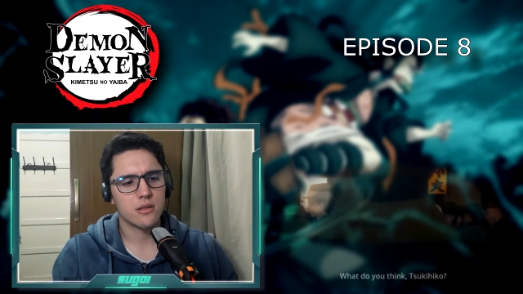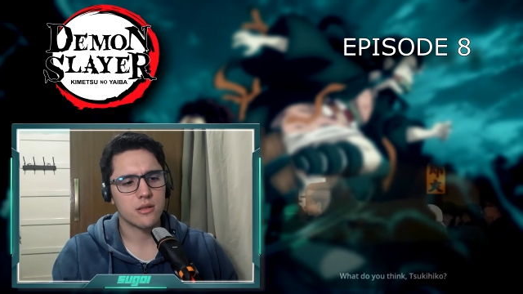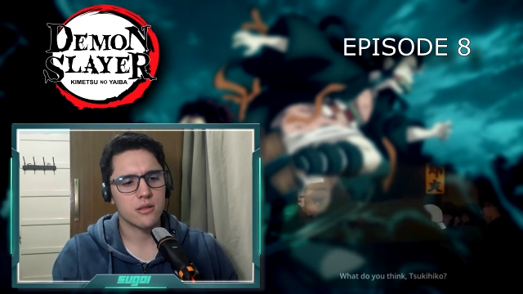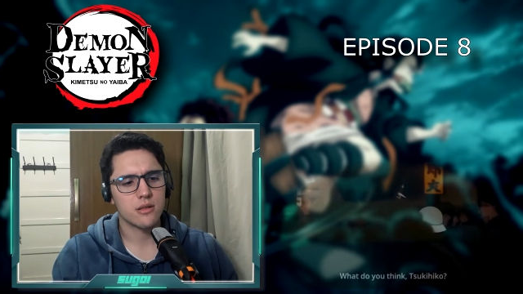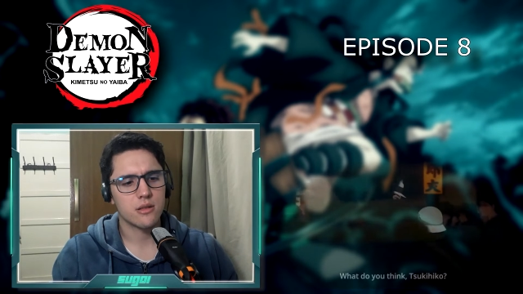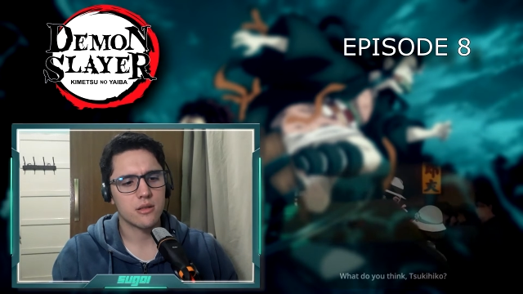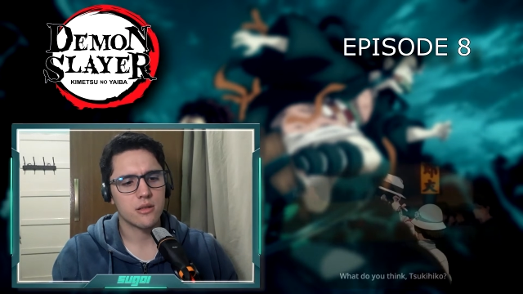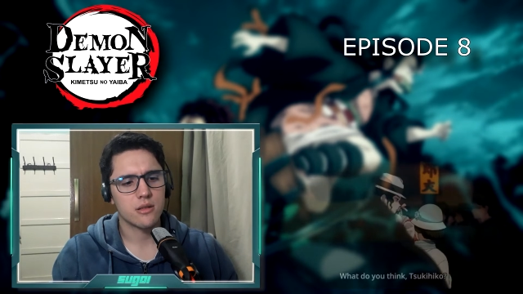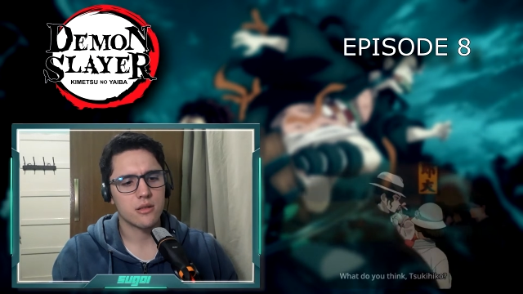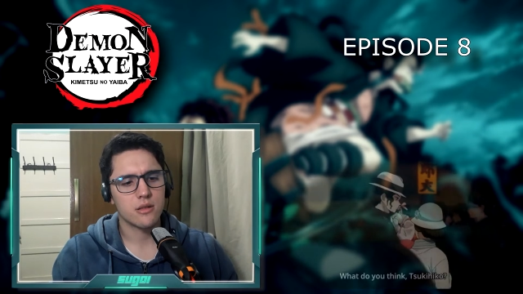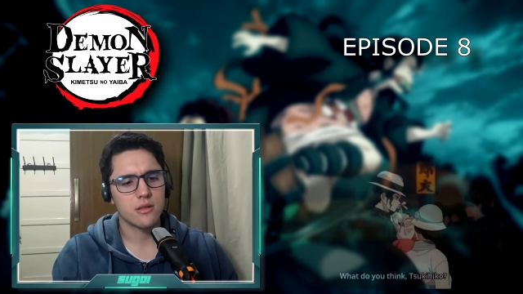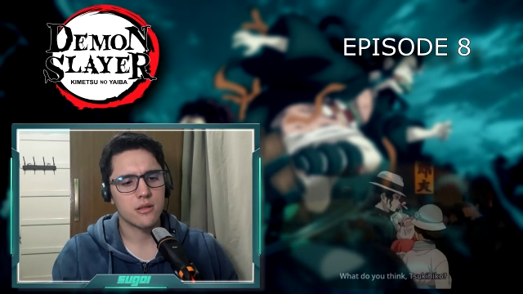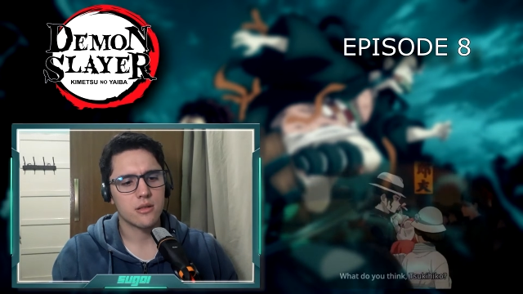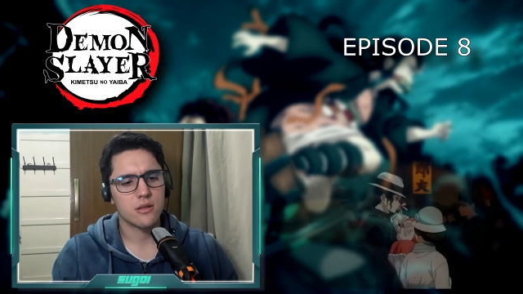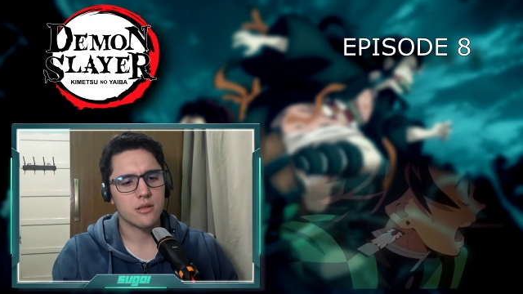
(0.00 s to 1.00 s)

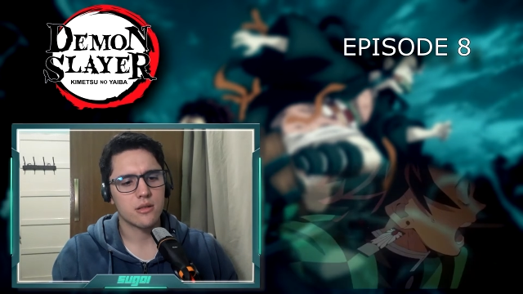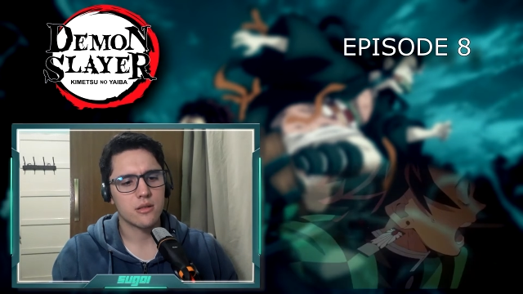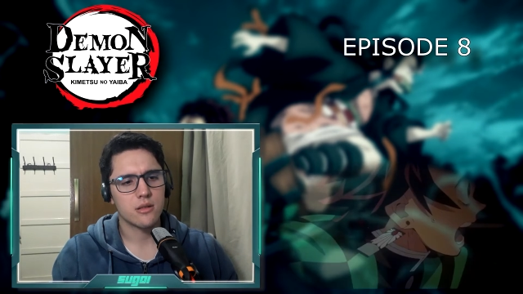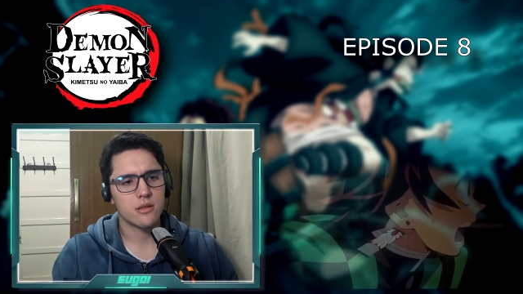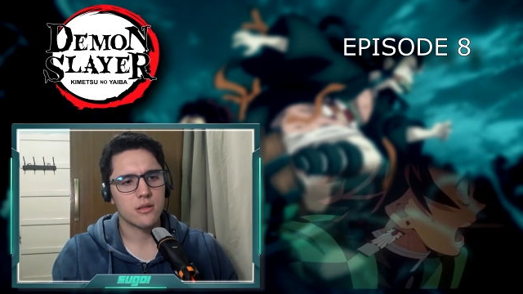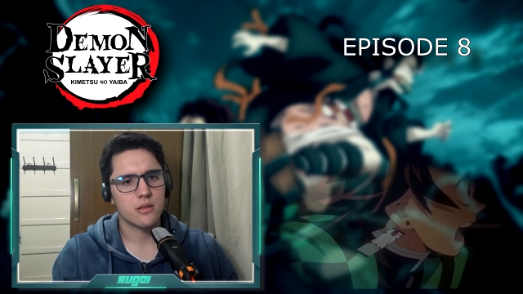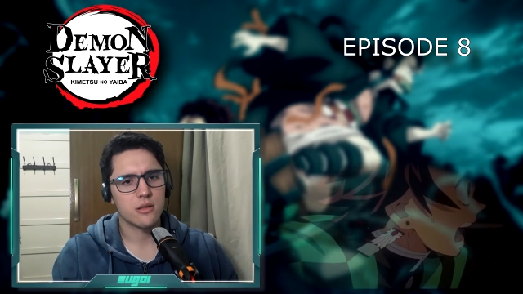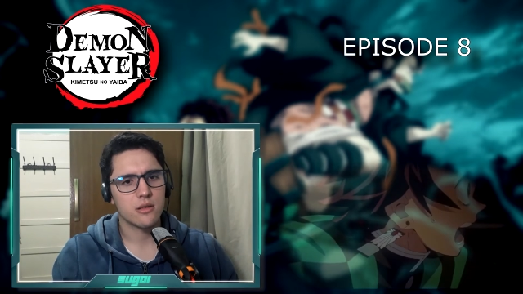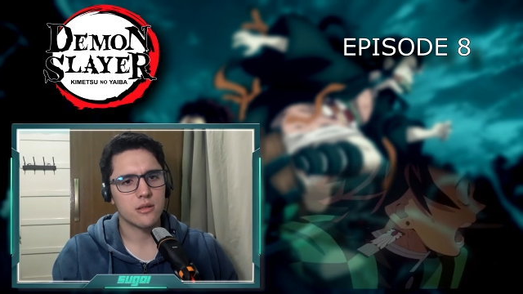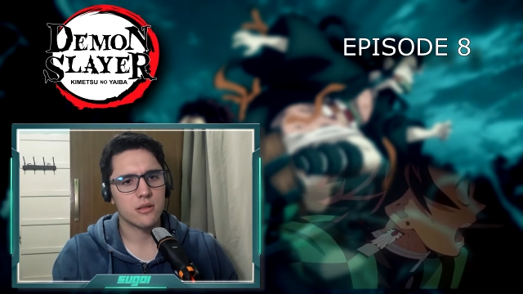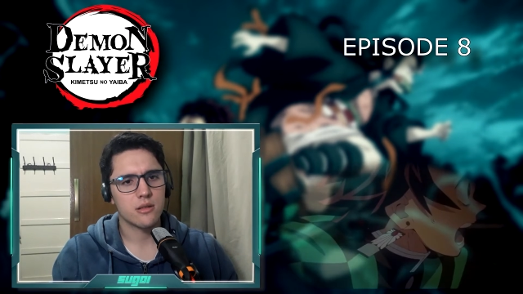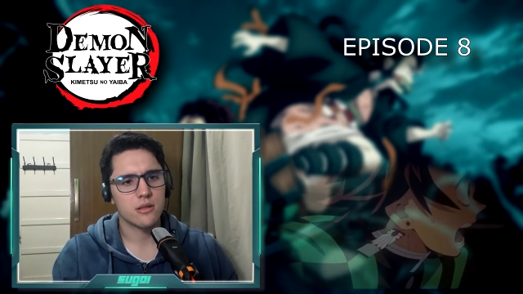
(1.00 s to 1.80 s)
Nobody speaks.